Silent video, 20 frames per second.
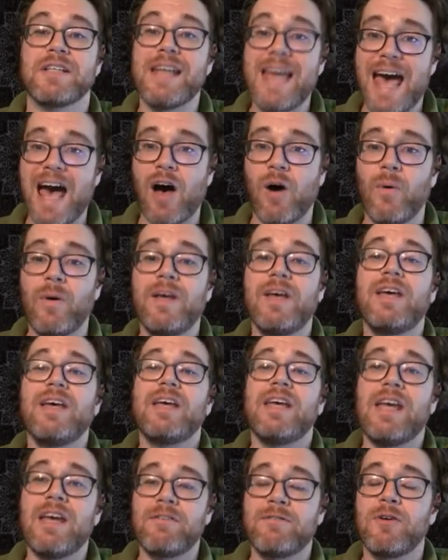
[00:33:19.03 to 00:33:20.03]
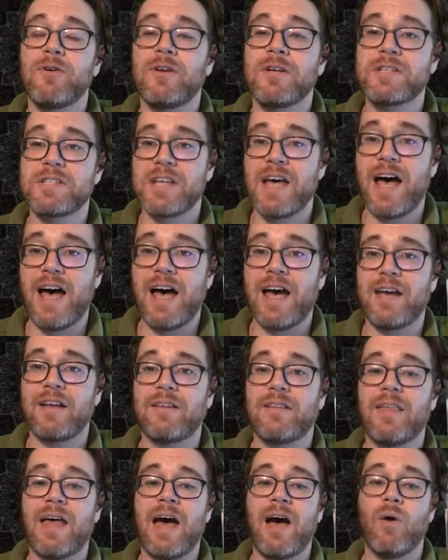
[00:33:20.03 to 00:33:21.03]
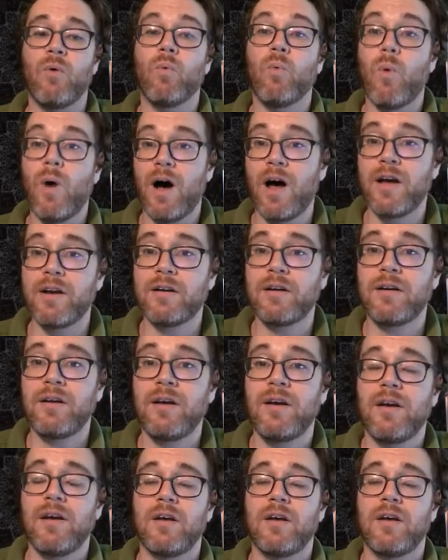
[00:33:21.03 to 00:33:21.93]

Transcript: Now, if you decide that 1,